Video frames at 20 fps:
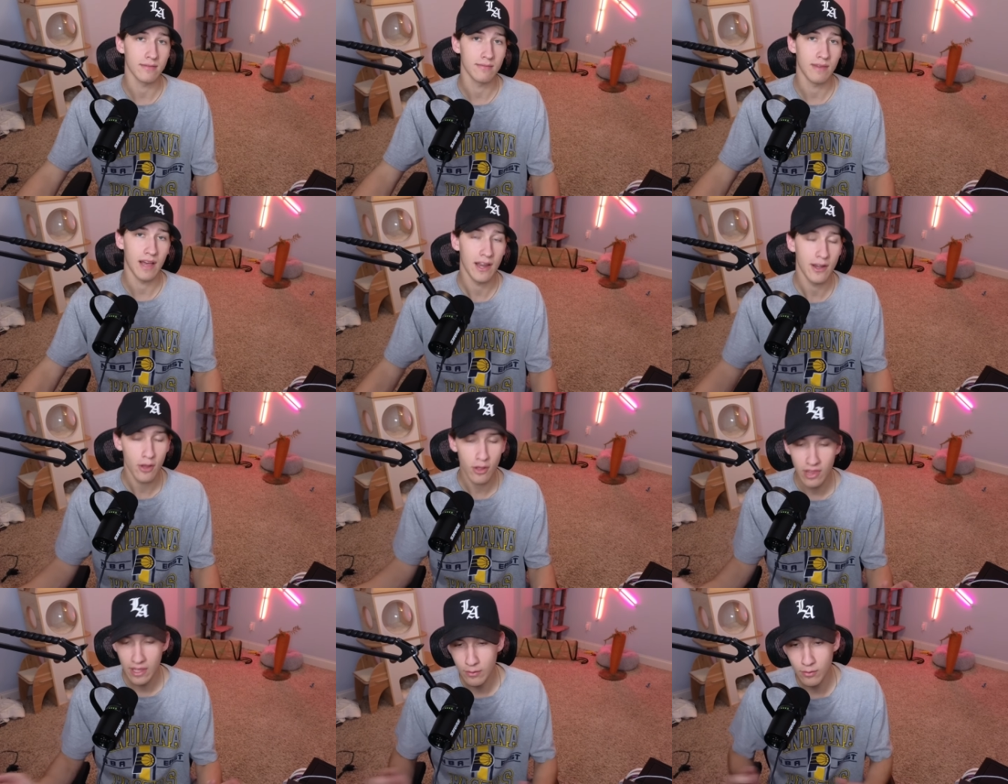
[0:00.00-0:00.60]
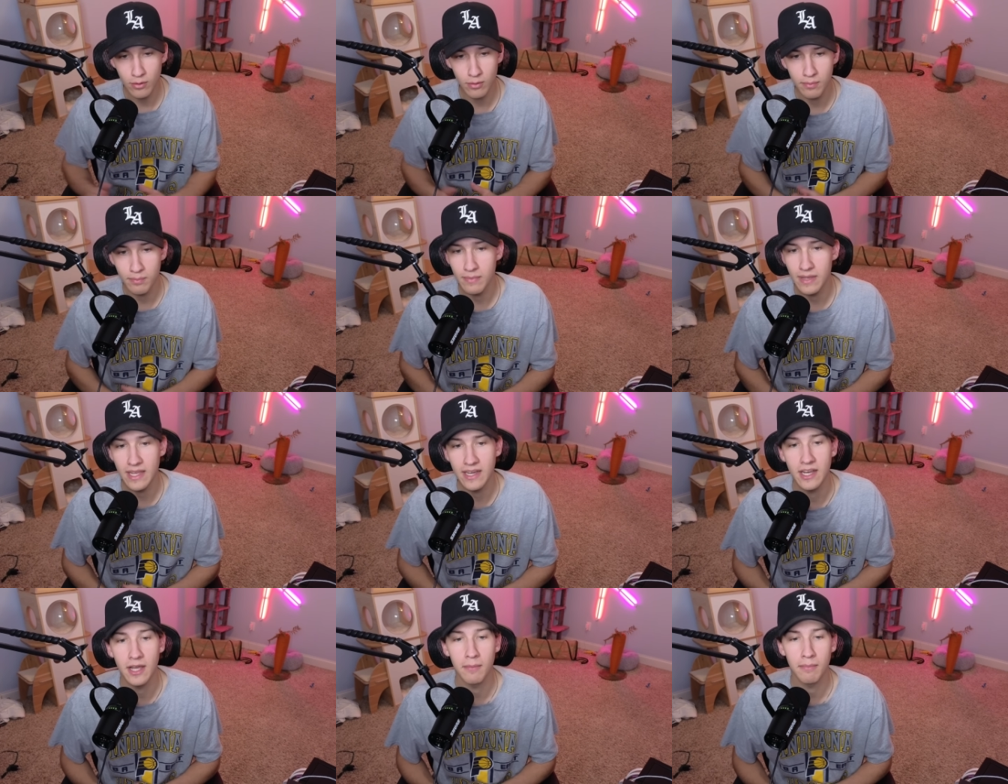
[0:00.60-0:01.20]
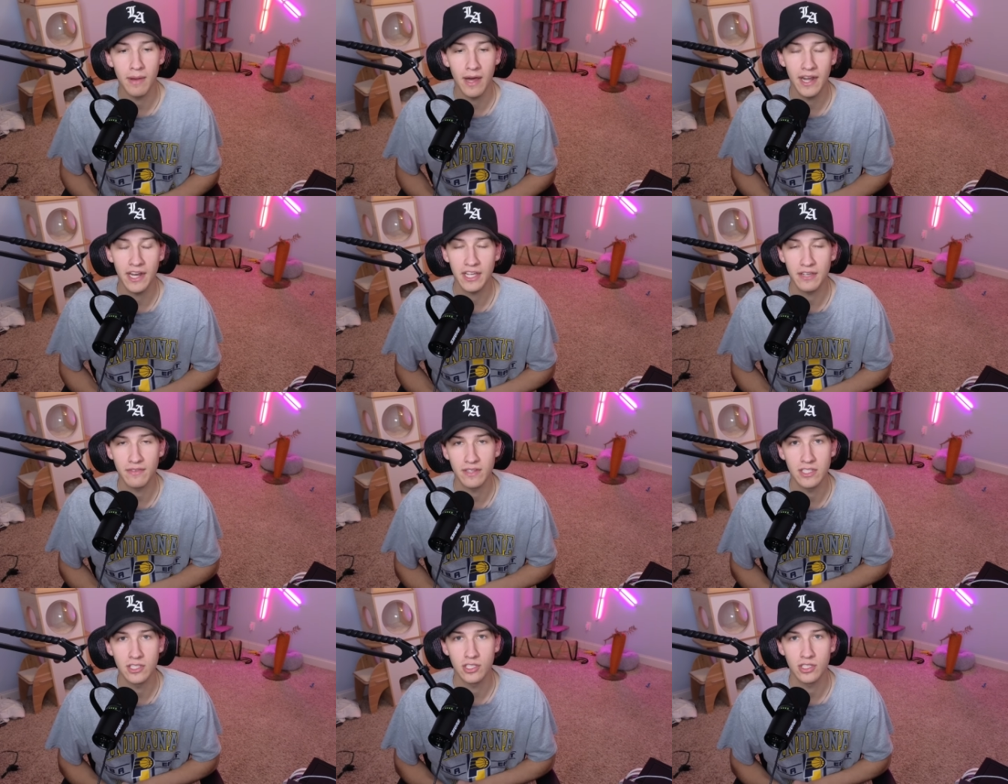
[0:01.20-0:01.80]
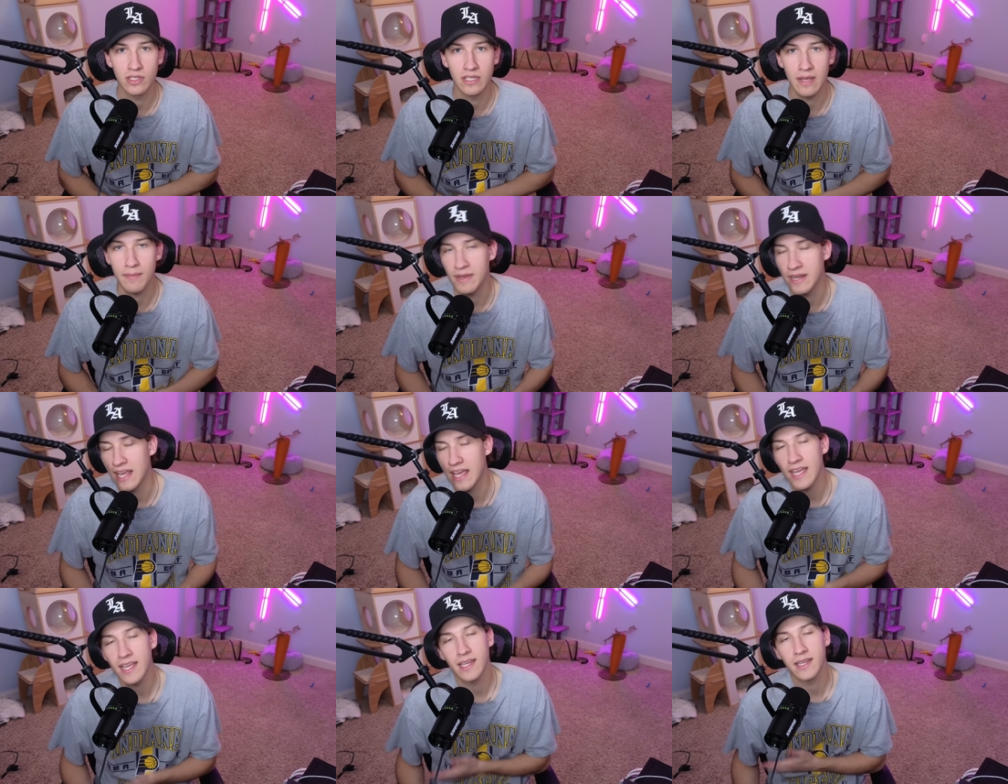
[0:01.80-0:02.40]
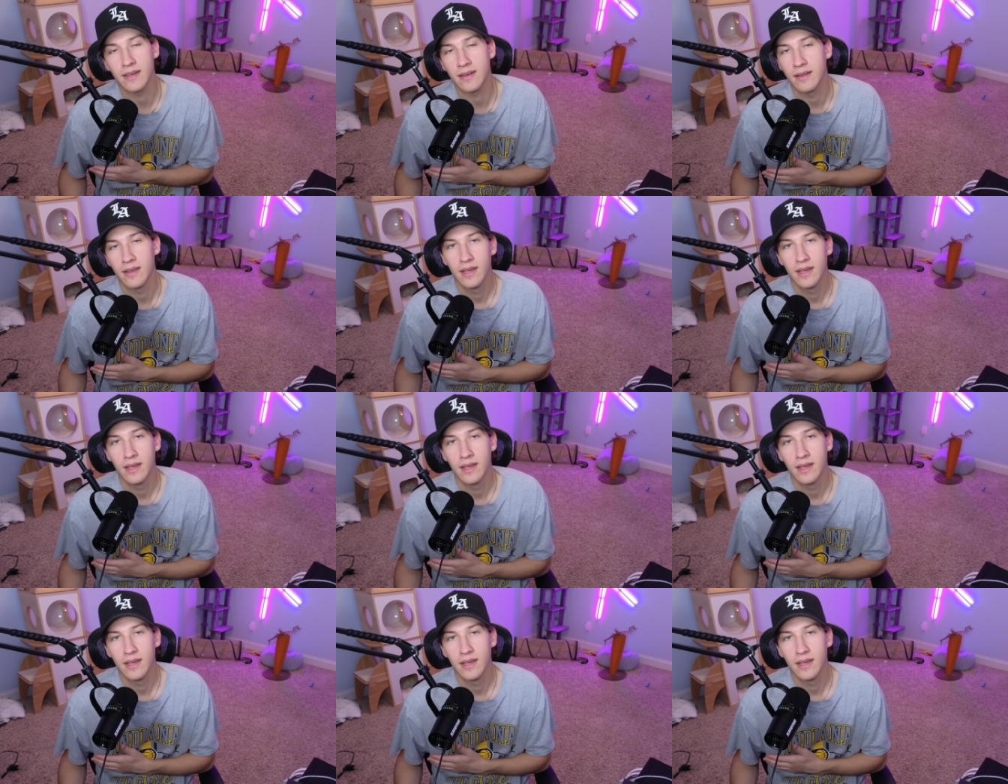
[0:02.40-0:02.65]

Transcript: I know they will end up bonding eventually. I mean, Hagen,